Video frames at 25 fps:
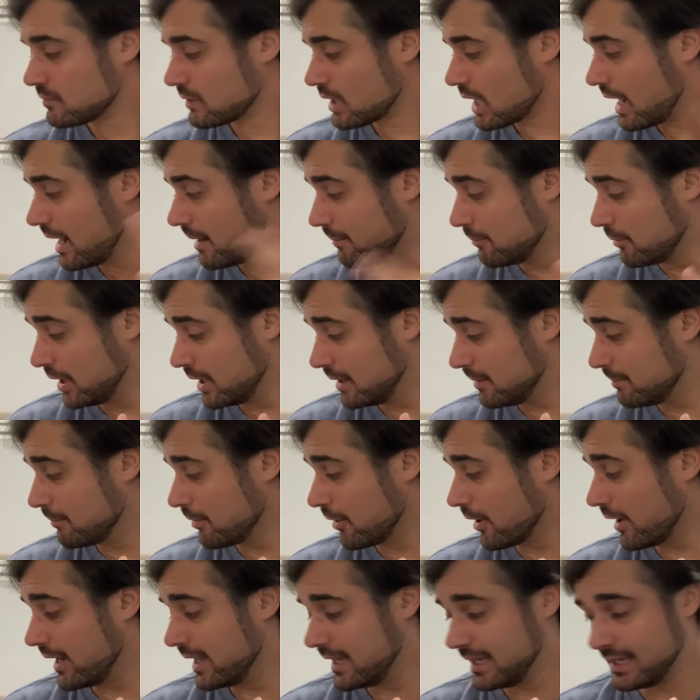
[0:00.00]
I'm running
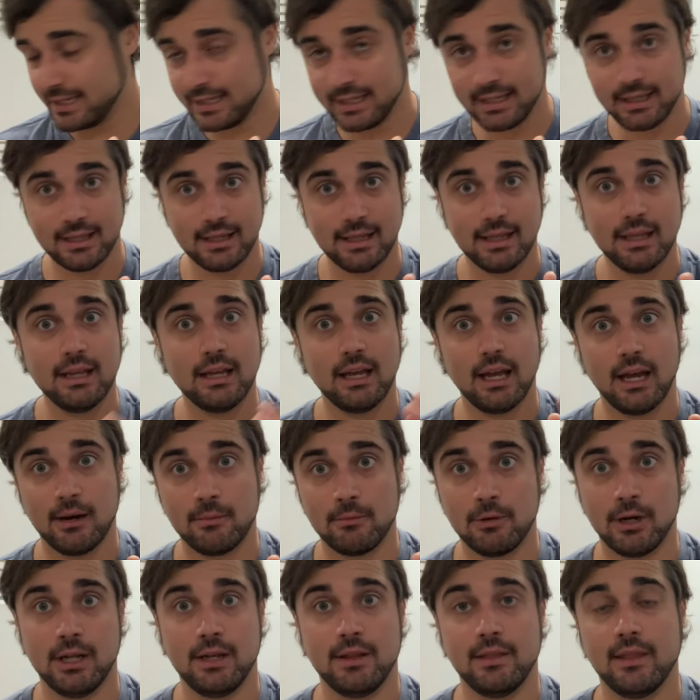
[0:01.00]
braid.
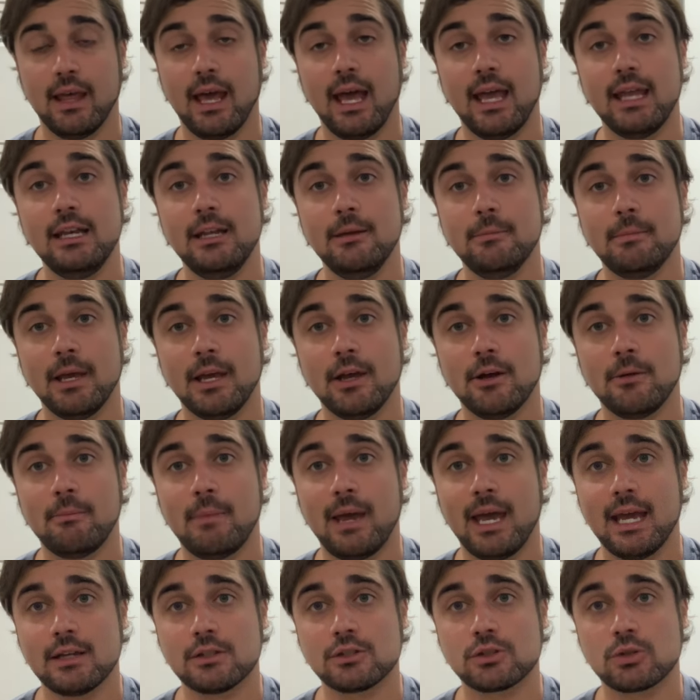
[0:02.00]
I'm running the 80 pound
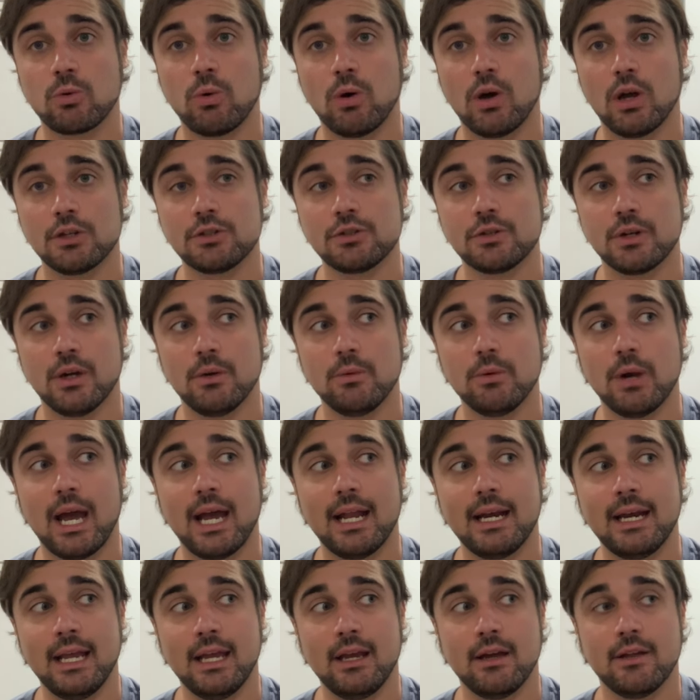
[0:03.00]
Max Quattro
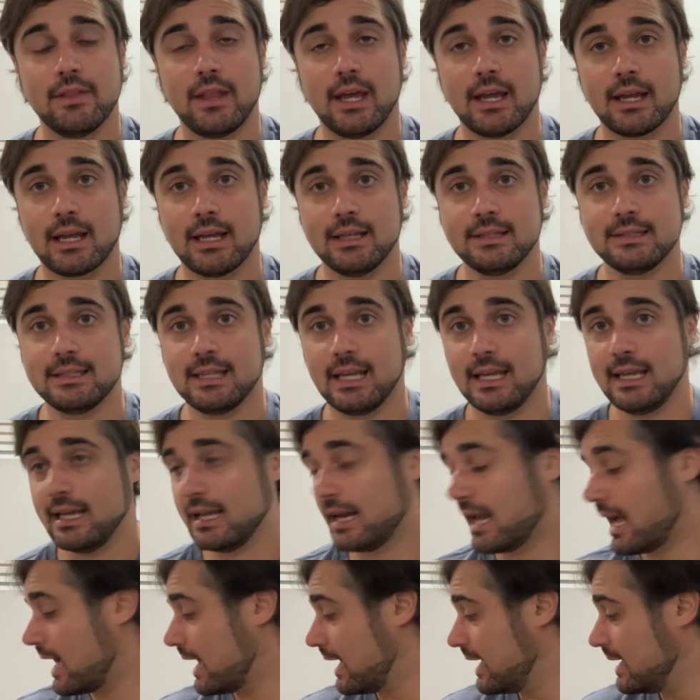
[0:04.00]
right now. Like I
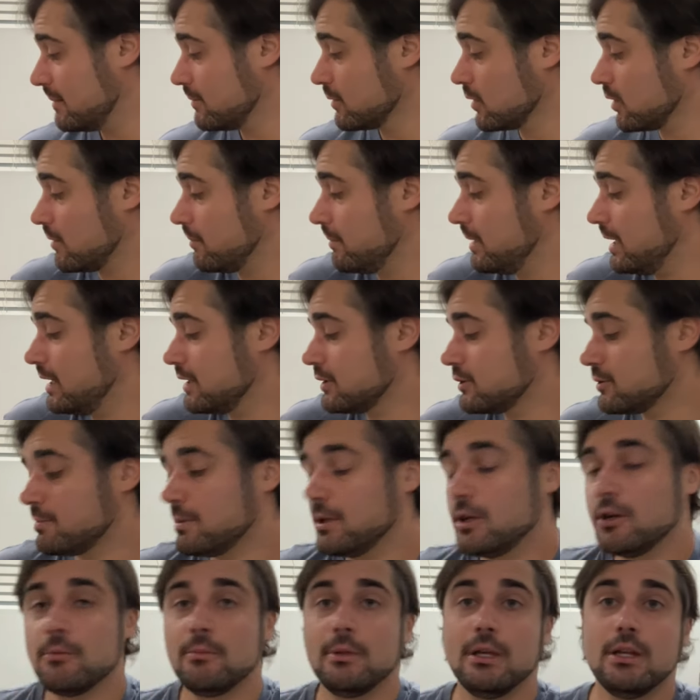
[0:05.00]
said, I am going to be
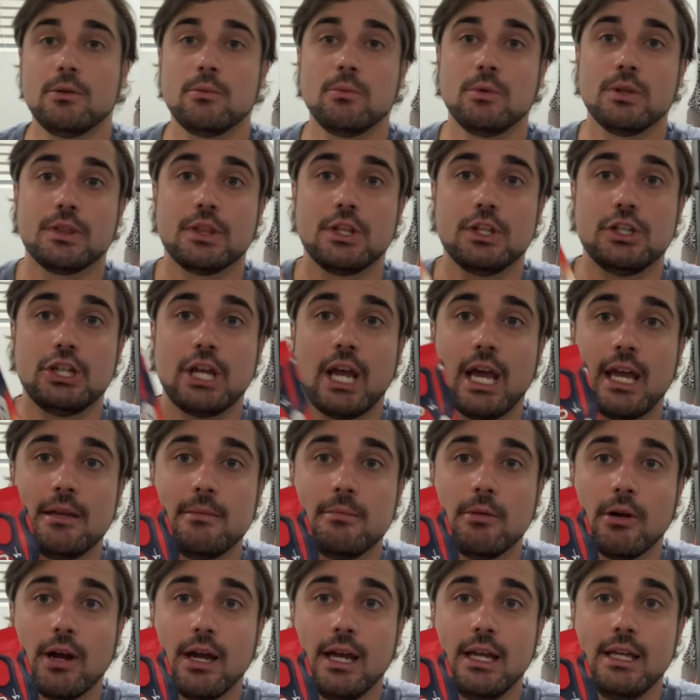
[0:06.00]
experimenting with the J
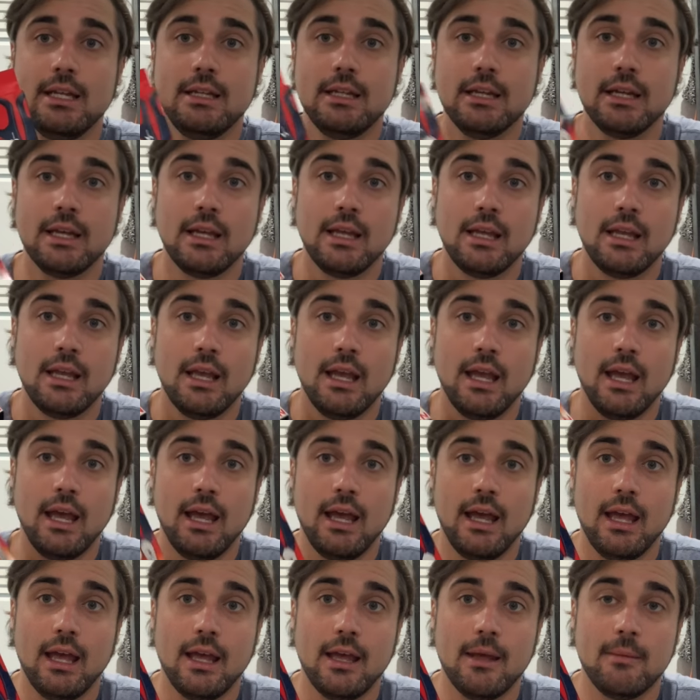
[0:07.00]
braid.
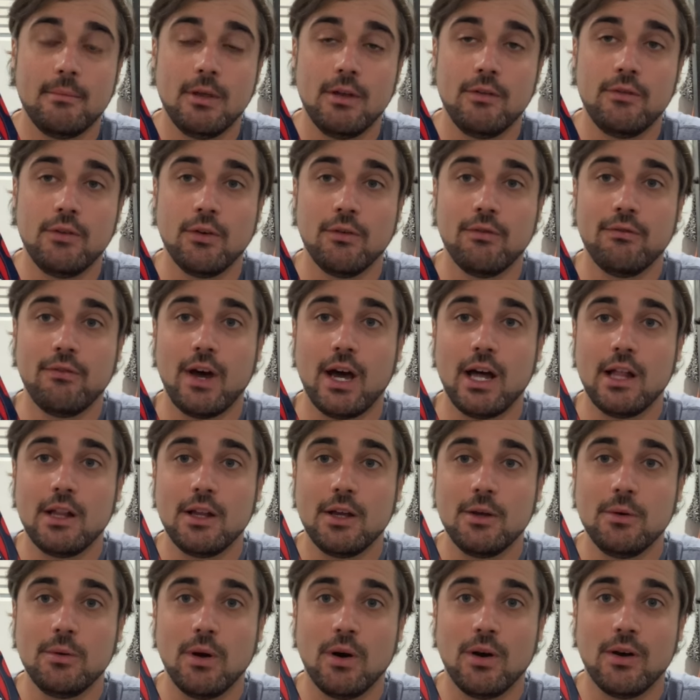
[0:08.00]
If you'll
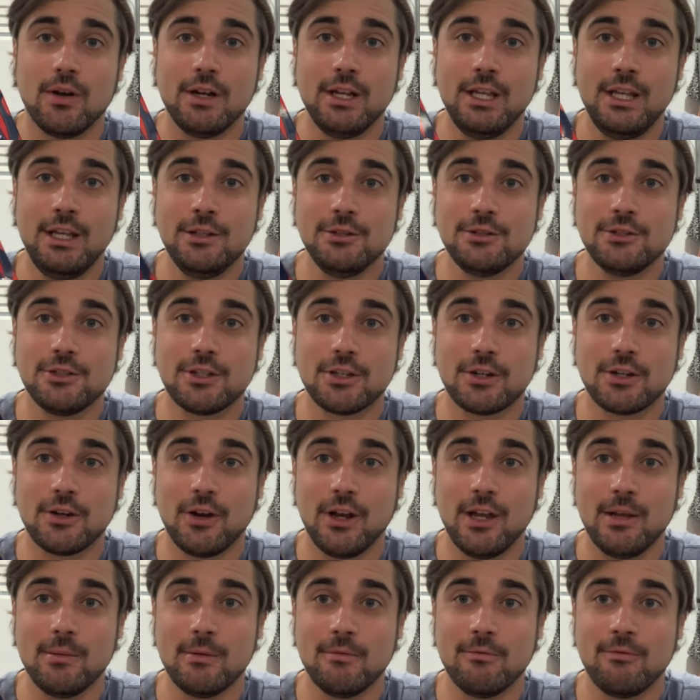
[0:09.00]
follow on
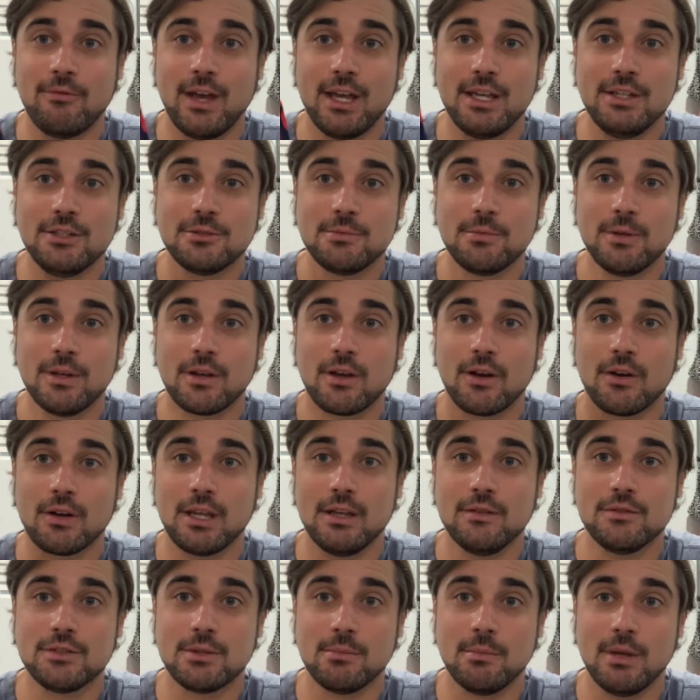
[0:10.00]
Instagram and Facebook, I'll
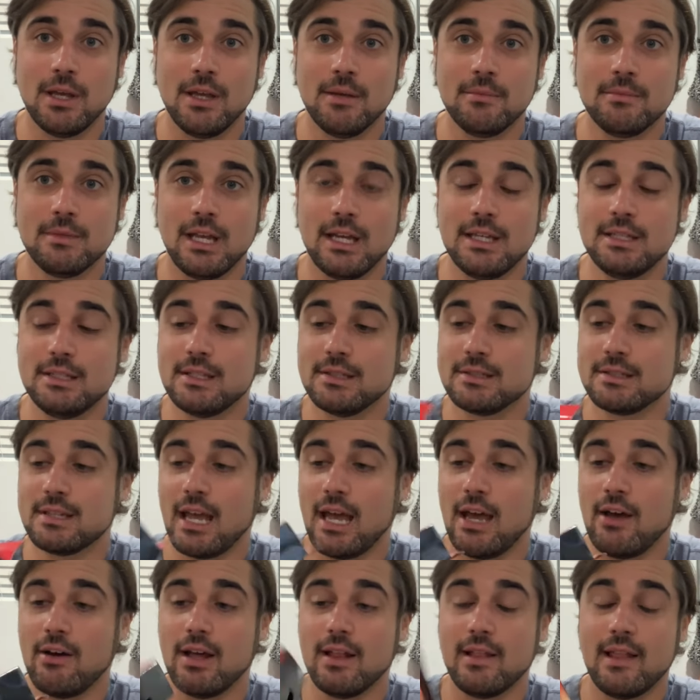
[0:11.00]
give some updates as to
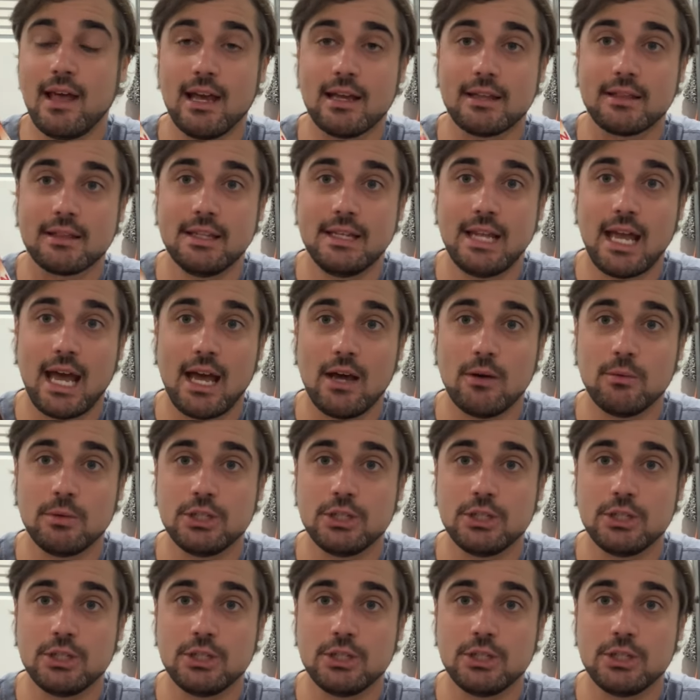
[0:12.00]
how I like the dye with